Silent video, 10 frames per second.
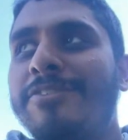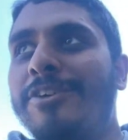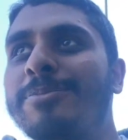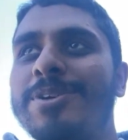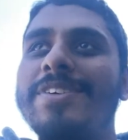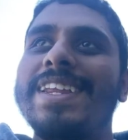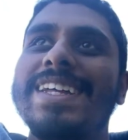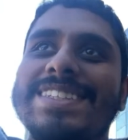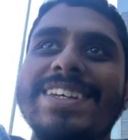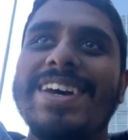For a movie
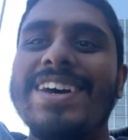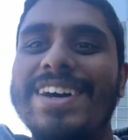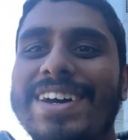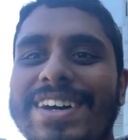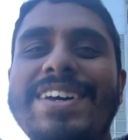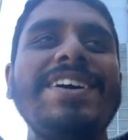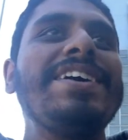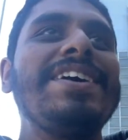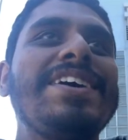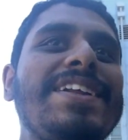that's uh,
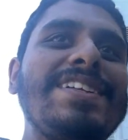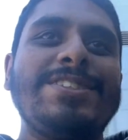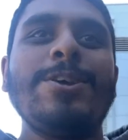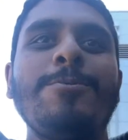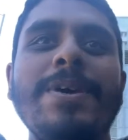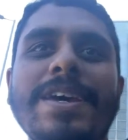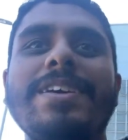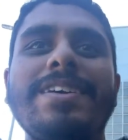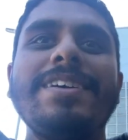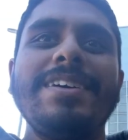that's so big,
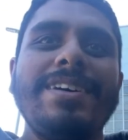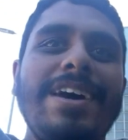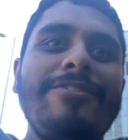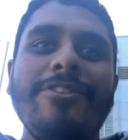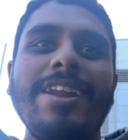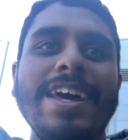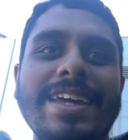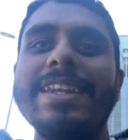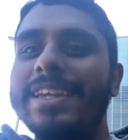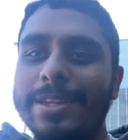I feel like
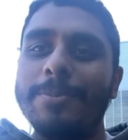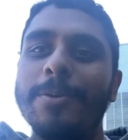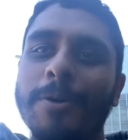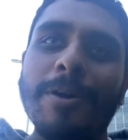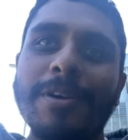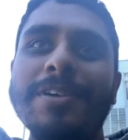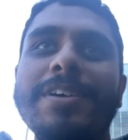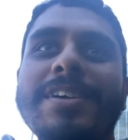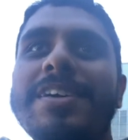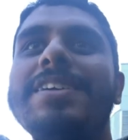it needed more.
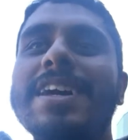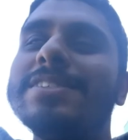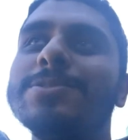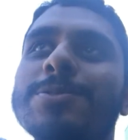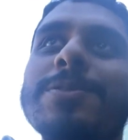That's all.